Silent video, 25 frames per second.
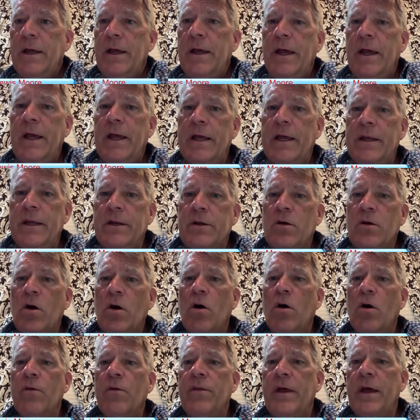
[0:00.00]
and
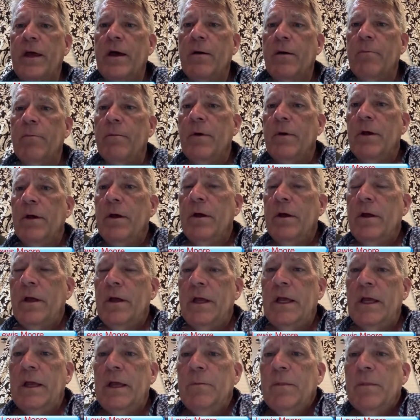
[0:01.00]
call them,
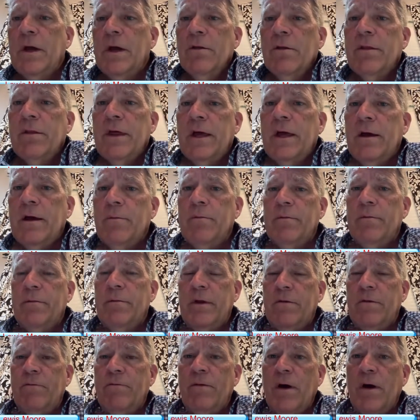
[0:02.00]
email them,
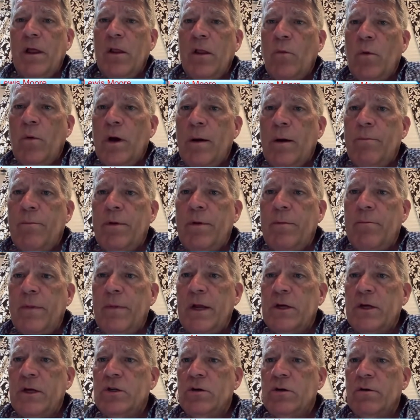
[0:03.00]
and follow up and
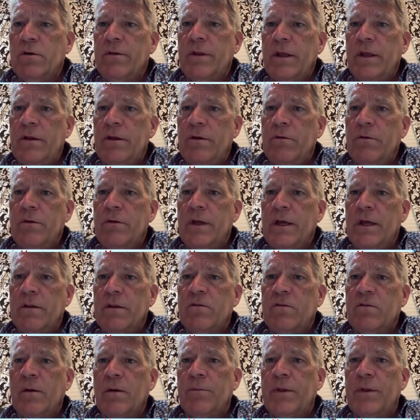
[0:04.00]
make sure that you get
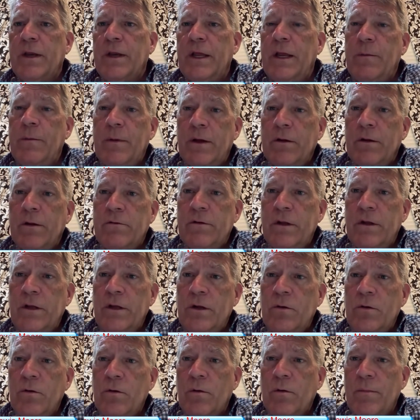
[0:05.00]
something emailed to
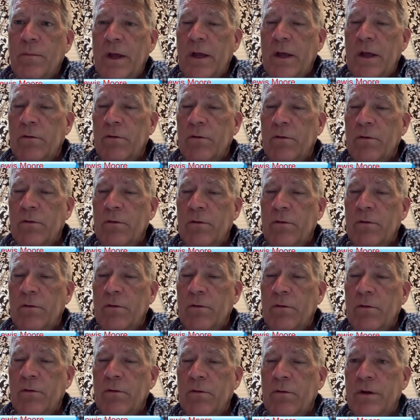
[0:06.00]
you or mailed to you,
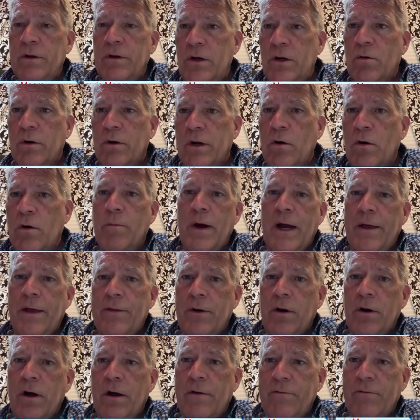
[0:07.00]
or go by their
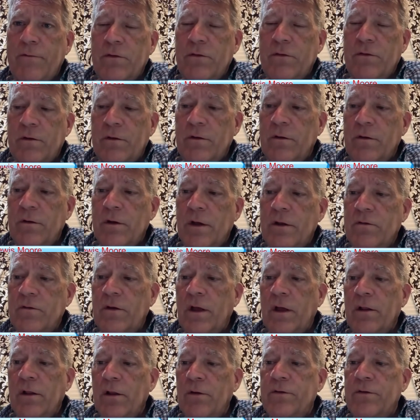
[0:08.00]
office and say
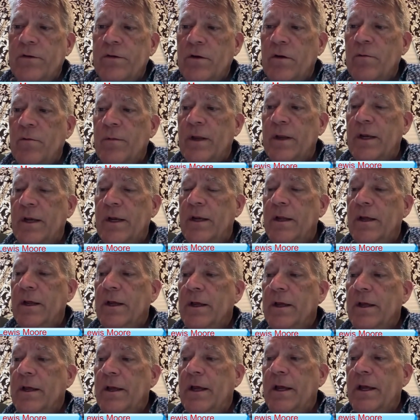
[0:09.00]
hello to them
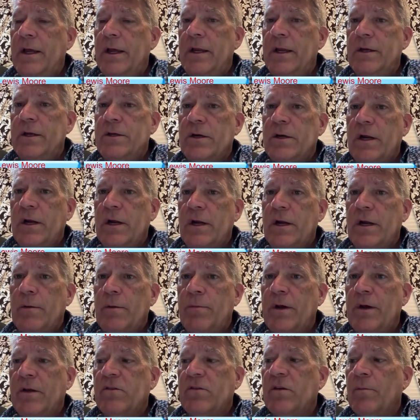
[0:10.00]
and try to
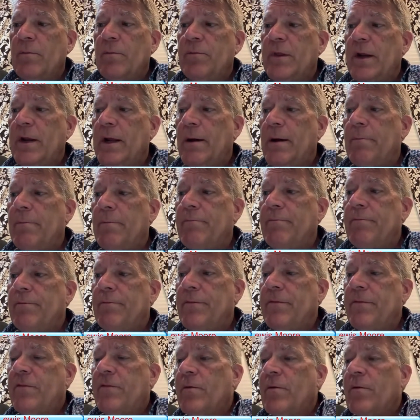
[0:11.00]
pick something up
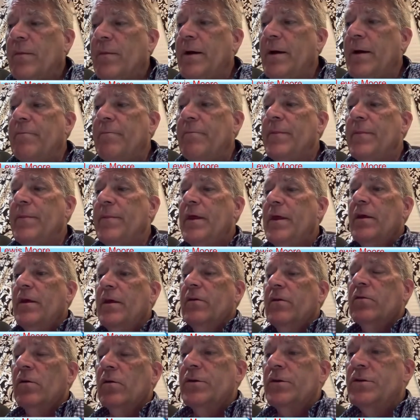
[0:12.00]
from them
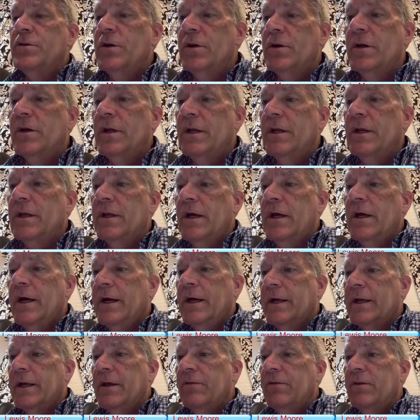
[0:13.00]
so that you
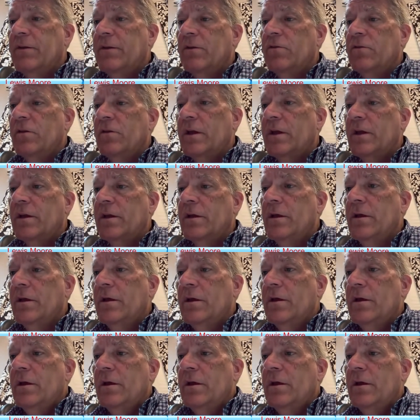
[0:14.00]
can get this thing